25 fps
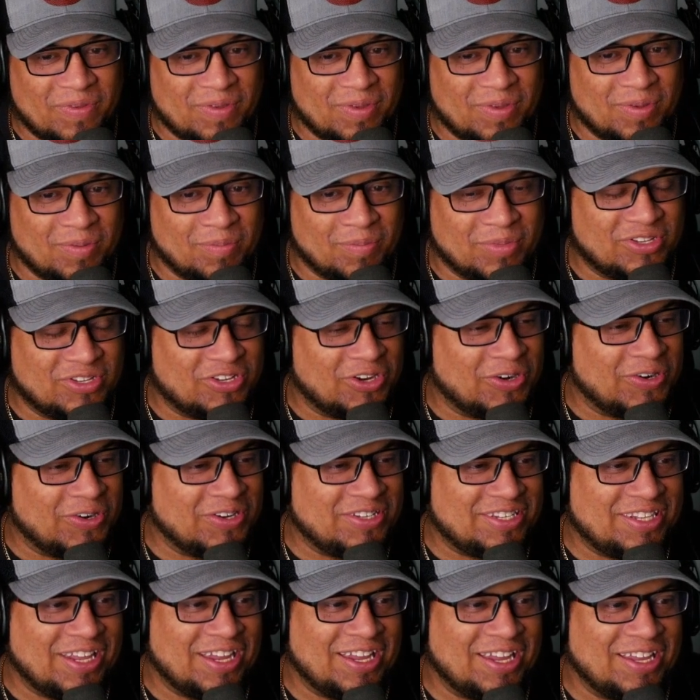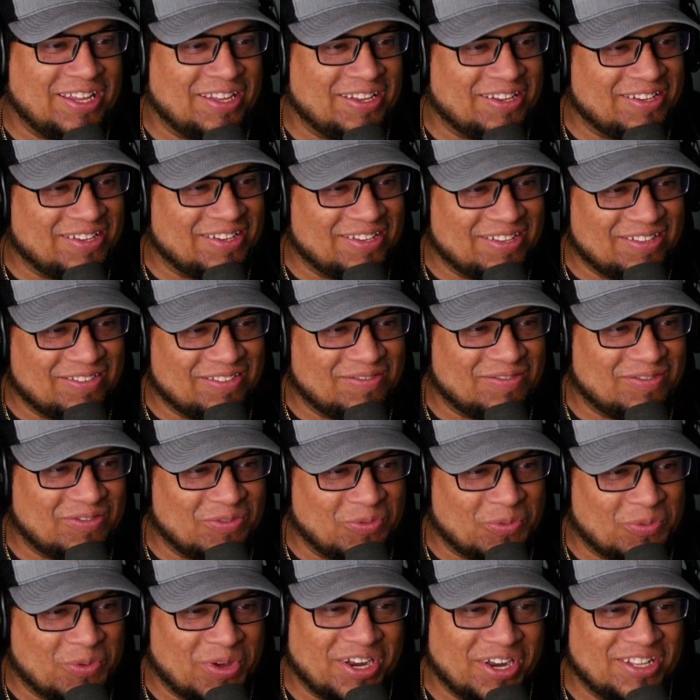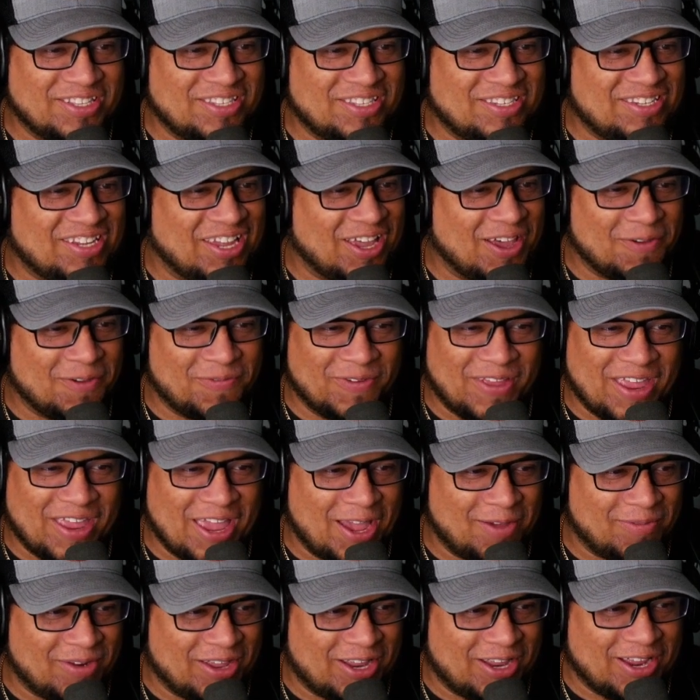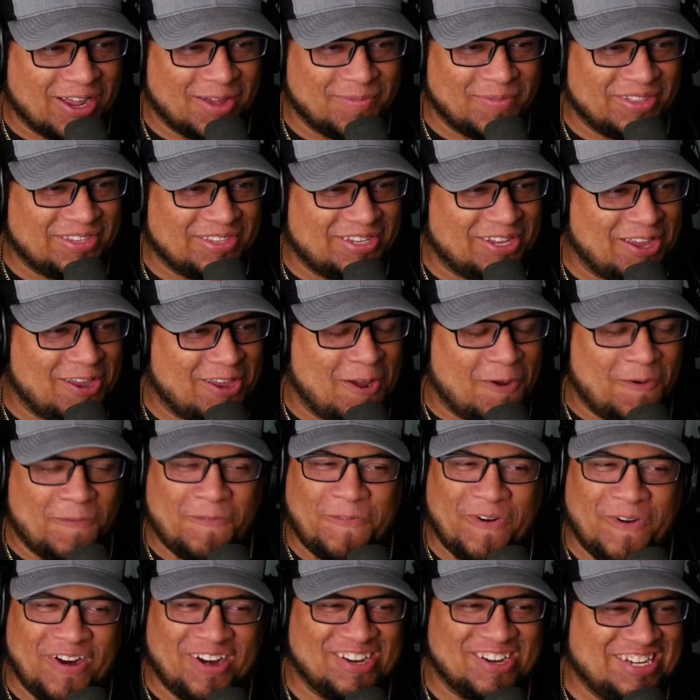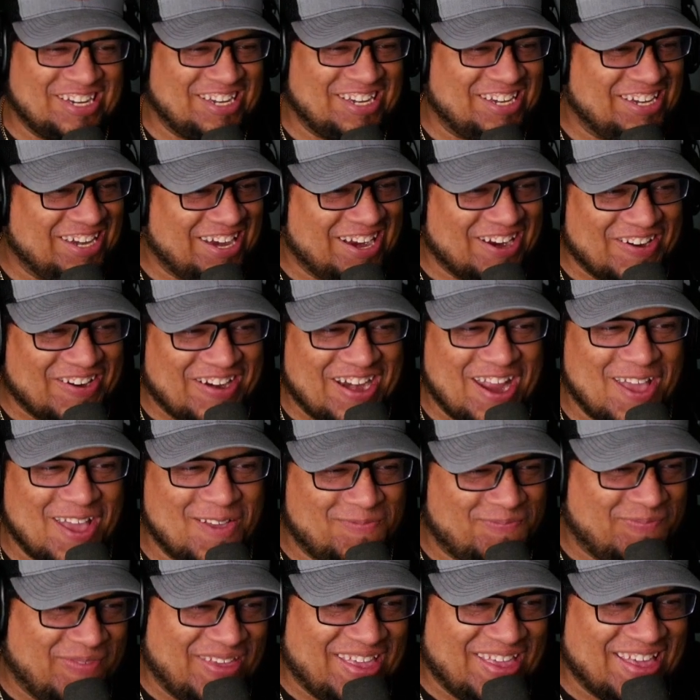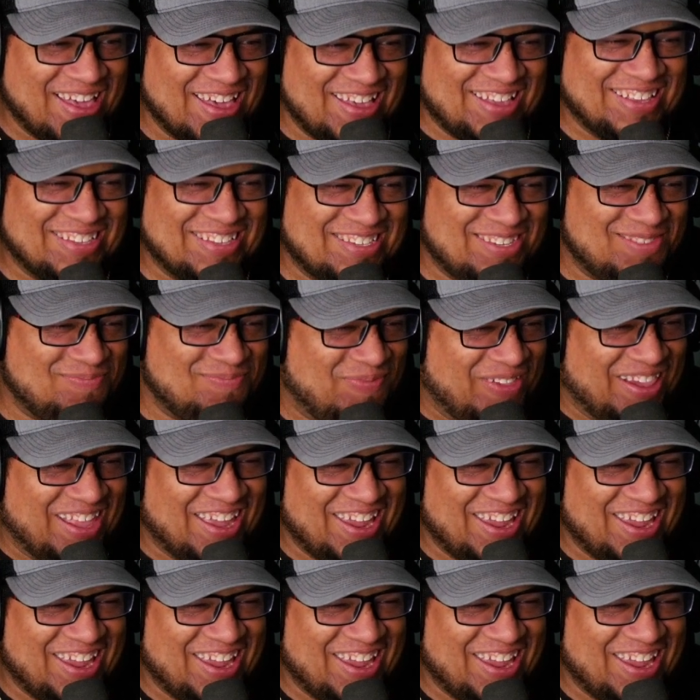Missouri State. What a tough game to come into your first year at FBS play.